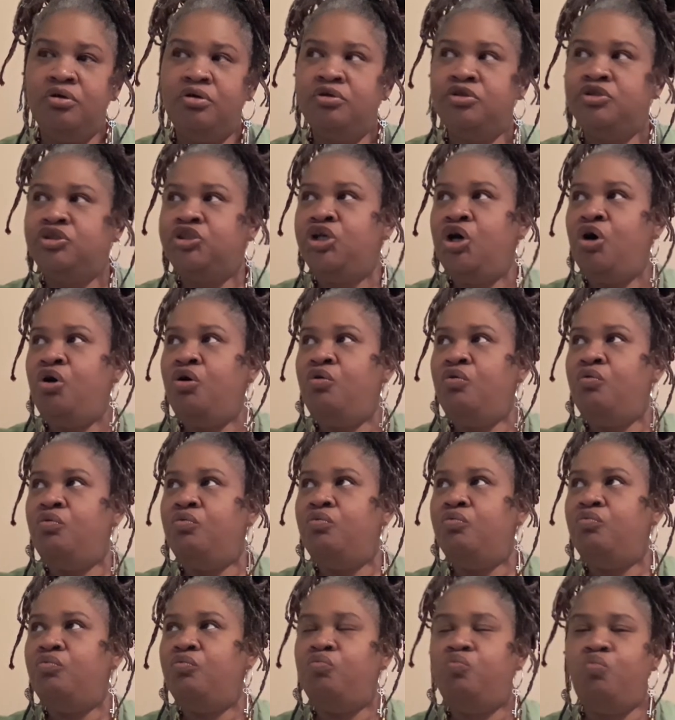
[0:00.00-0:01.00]
So
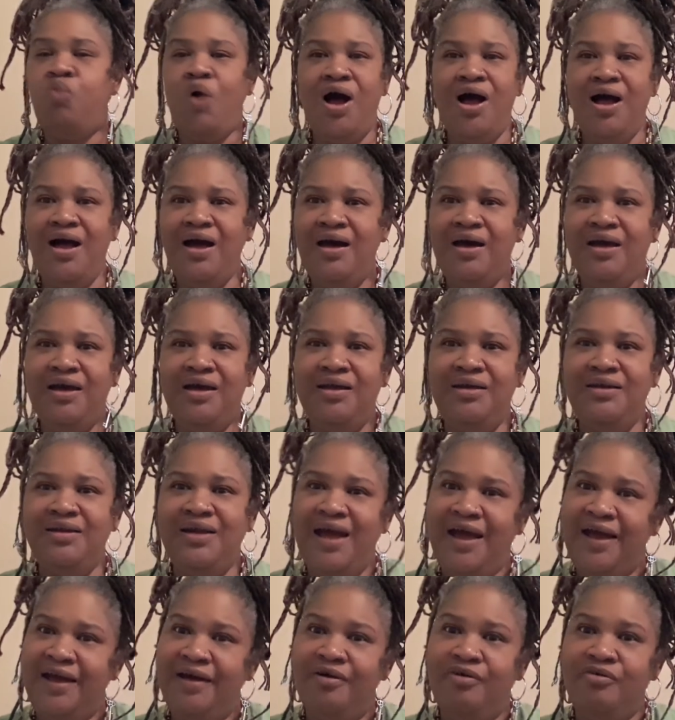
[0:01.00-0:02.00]
why
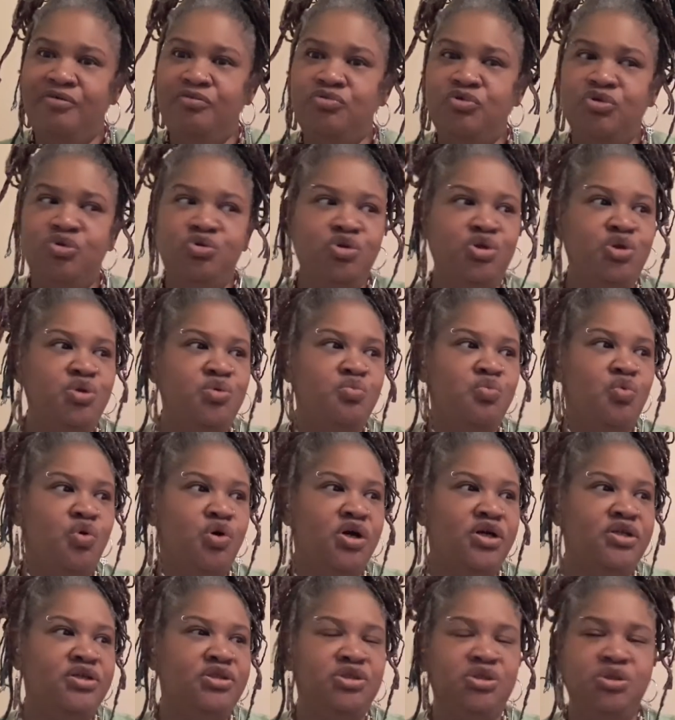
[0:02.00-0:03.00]
now do you
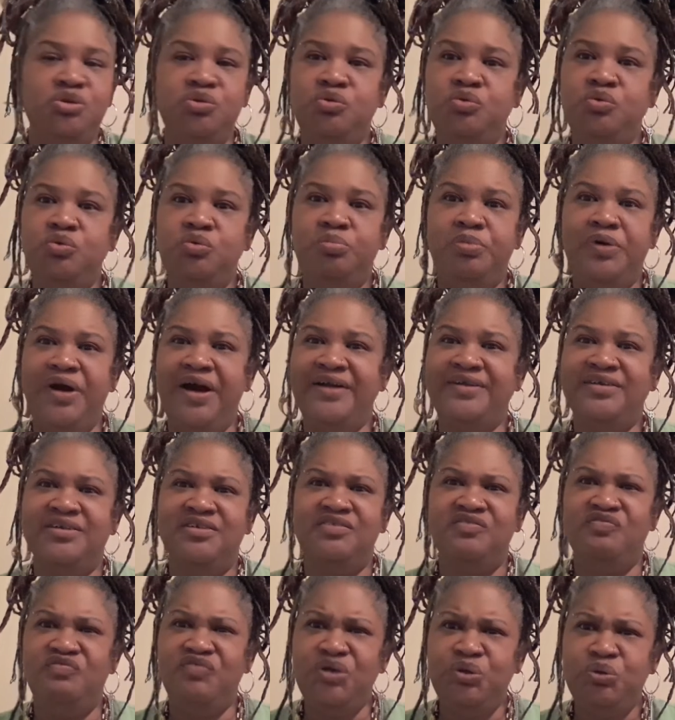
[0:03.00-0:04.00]
want to practice
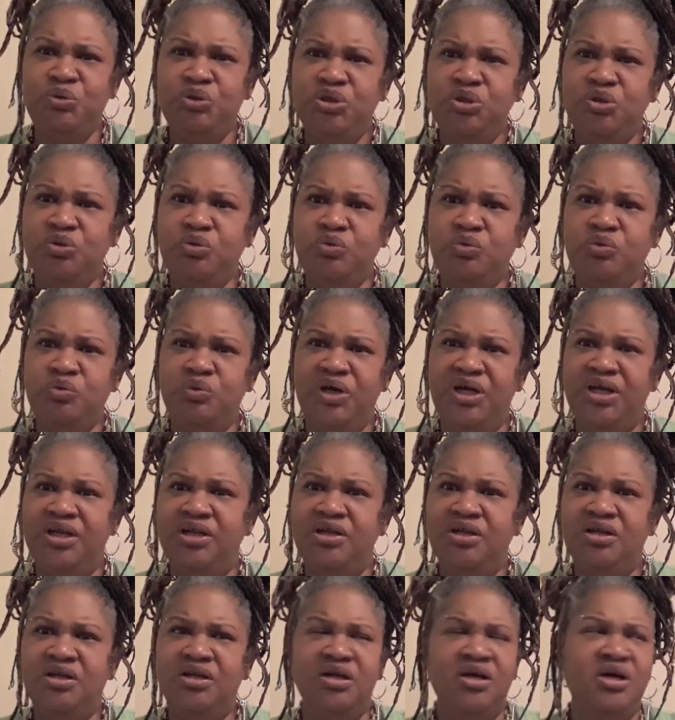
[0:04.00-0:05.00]
voodoo
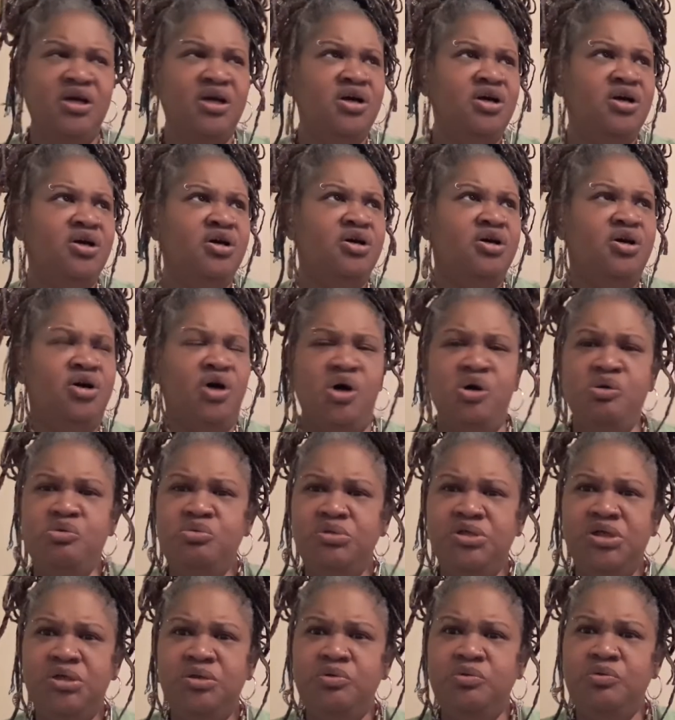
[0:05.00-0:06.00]
and
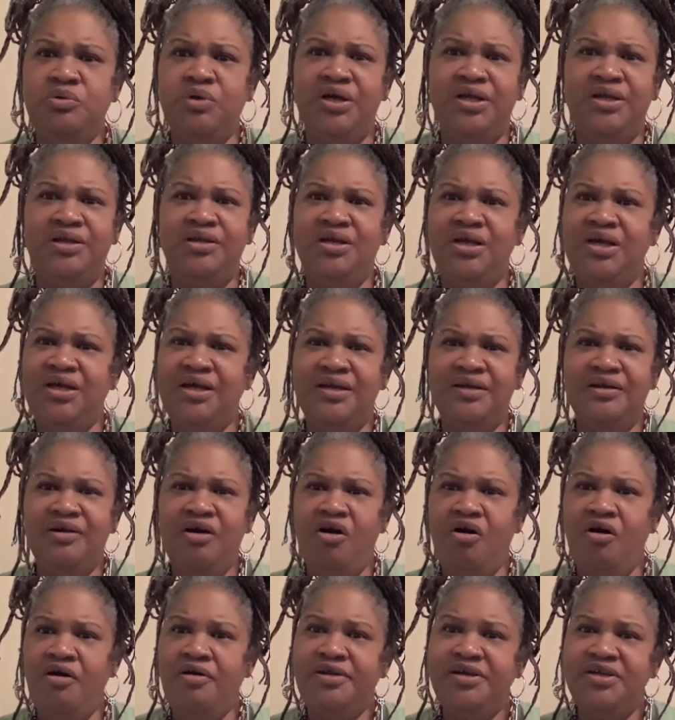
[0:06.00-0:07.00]
hoodoo and, and
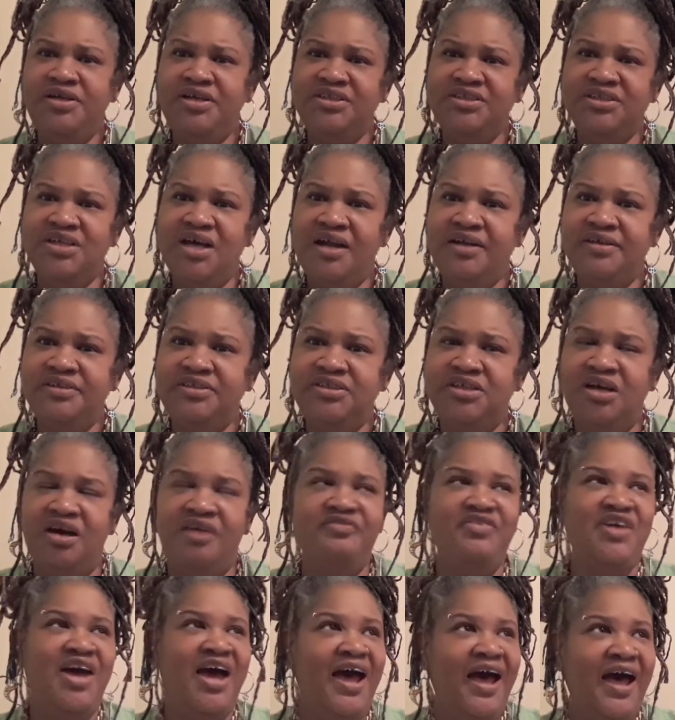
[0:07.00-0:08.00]
all of this kind of stuff?
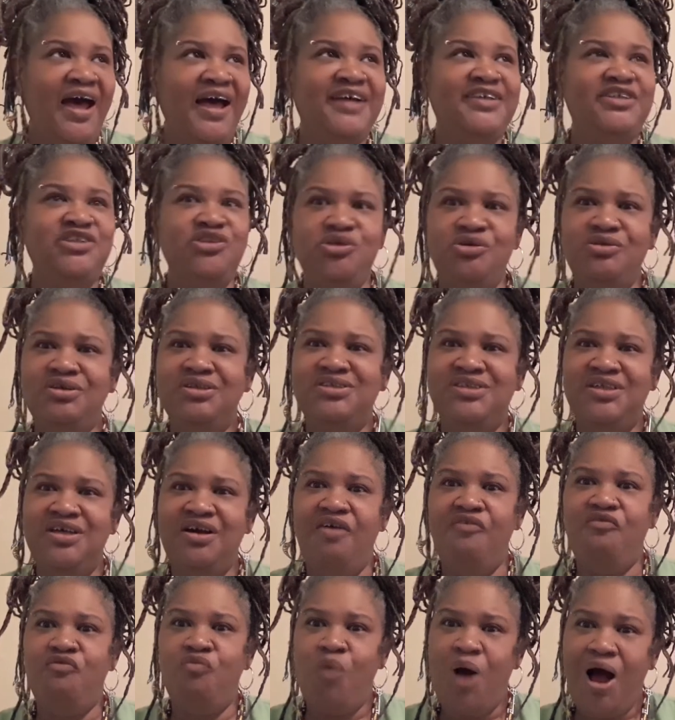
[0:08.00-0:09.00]
Ask
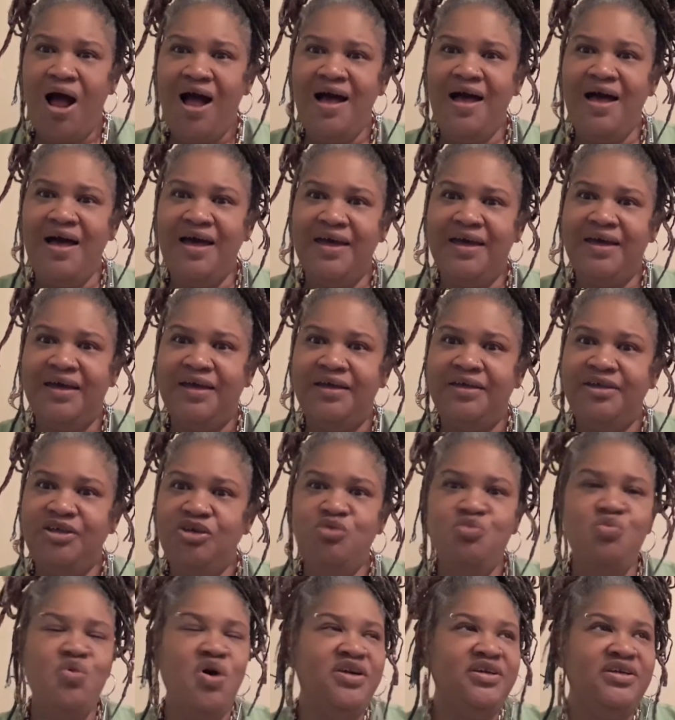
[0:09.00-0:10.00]
yourself why you
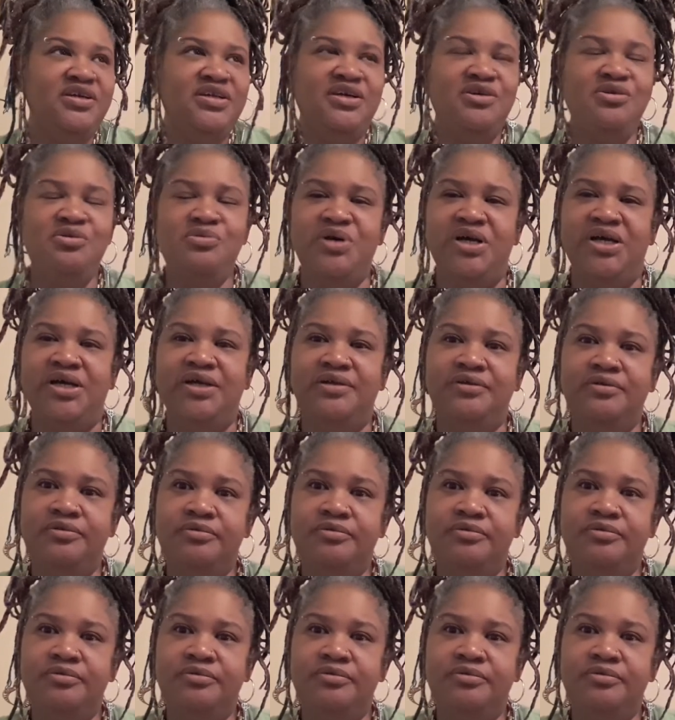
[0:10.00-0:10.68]
want to do it.